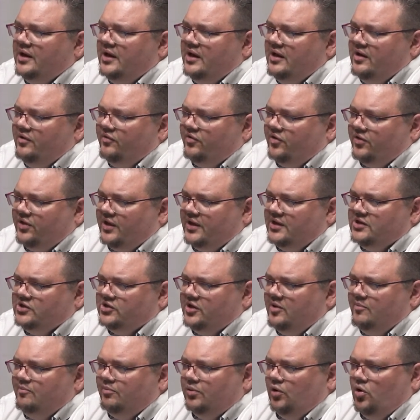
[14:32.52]
For things
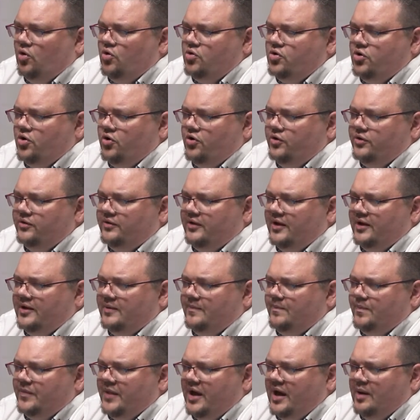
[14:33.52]
like blog
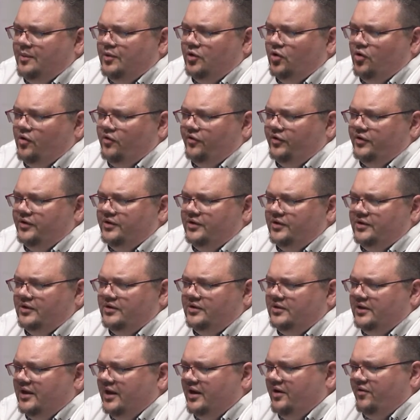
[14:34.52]
content, I would
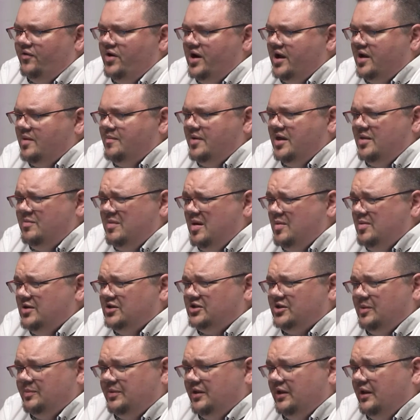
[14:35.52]
often kind of recommend maybe it's
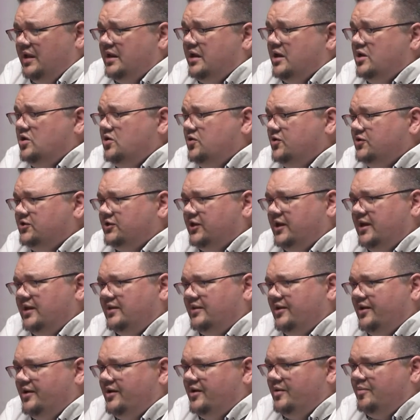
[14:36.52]
something like a
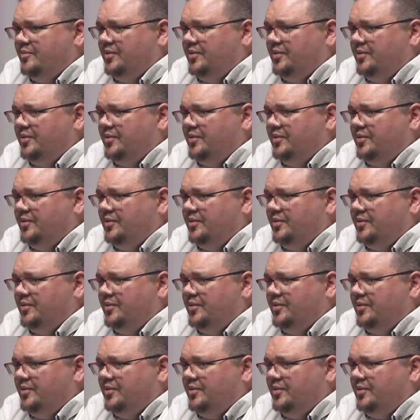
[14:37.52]
newsletter,